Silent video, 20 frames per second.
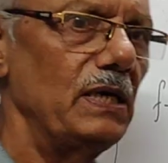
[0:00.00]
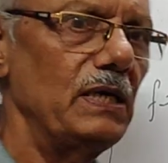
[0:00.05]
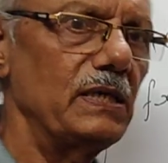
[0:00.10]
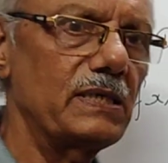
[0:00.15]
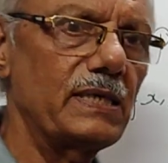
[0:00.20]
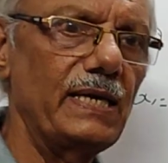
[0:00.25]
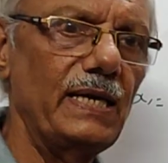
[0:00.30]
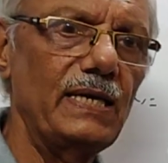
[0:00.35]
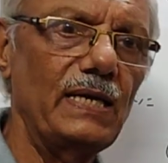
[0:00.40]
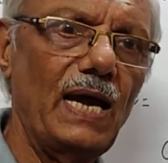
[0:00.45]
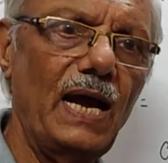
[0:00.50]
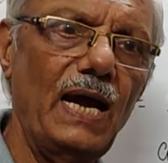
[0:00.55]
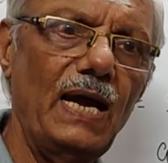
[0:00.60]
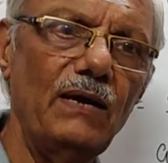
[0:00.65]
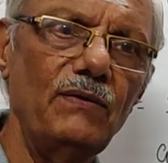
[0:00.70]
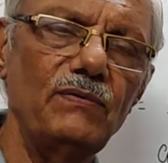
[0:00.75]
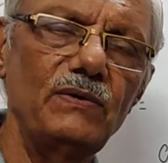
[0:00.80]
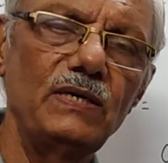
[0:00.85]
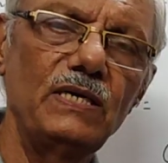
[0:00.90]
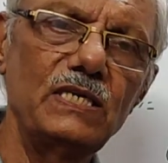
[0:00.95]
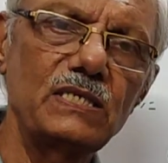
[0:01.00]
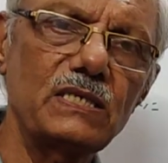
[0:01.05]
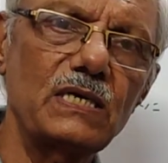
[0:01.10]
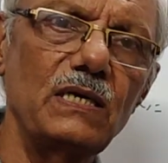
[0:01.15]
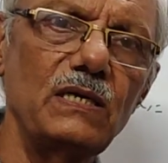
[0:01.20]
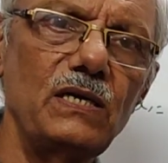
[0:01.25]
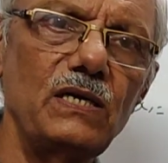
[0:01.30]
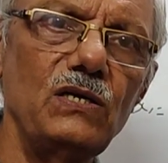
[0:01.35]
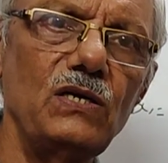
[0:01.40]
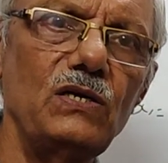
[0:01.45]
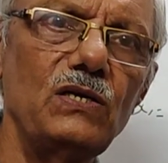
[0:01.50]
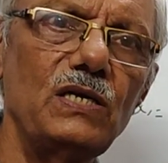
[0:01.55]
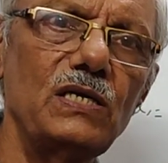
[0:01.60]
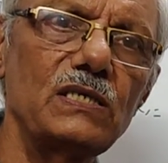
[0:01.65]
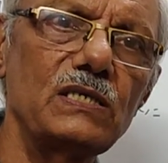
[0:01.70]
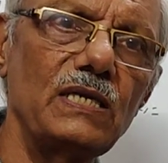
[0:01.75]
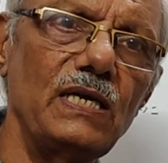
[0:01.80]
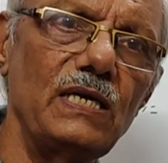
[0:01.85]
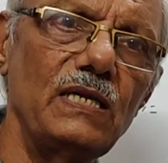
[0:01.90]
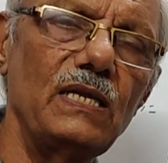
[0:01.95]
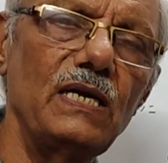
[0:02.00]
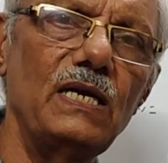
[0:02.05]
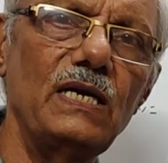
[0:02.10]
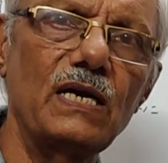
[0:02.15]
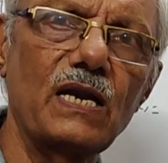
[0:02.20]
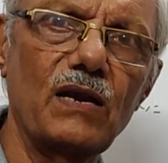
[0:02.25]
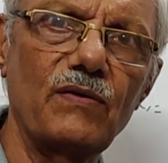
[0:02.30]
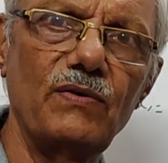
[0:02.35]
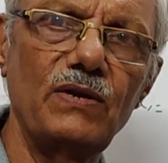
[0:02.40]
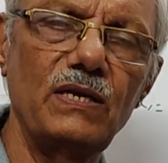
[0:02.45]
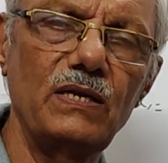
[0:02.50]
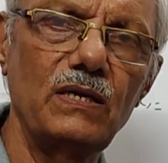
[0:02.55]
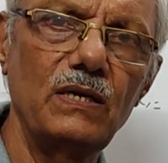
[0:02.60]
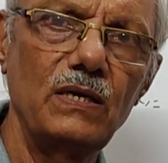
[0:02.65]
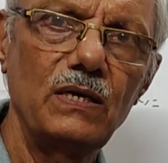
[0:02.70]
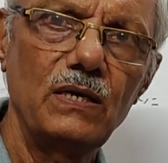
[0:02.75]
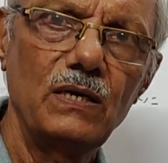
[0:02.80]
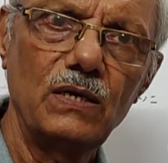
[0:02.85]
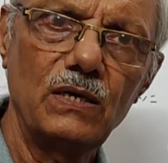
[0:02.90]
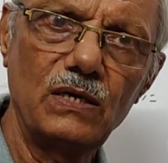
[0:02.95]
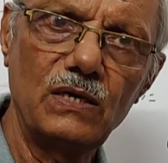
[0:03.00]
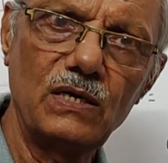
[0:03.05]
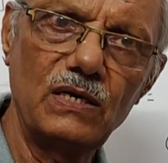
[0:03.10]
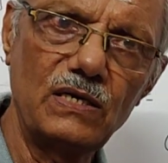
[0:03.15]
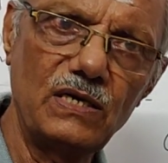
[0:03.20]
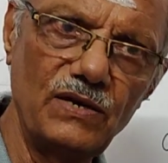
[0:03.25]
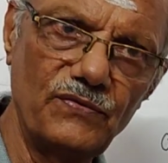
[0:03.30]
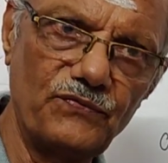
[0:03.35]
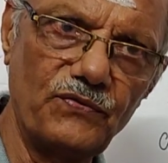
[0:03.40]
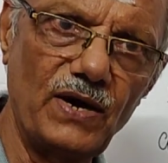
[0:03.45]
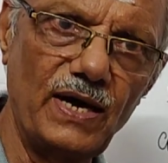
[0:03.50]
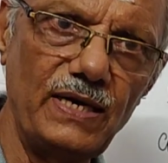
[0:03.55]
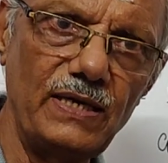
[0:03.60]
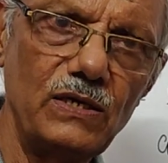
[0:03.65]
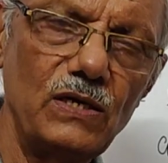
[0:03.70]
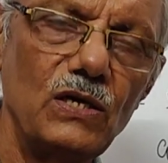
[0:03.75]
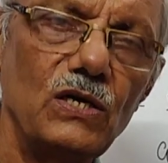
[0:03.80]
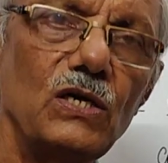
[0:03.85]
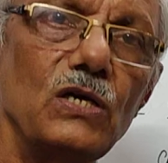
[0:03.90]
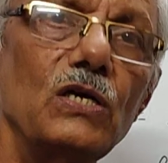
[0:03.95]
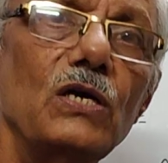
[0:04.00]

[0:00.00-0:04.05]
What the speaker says: It can have discontinuities in the interval defined,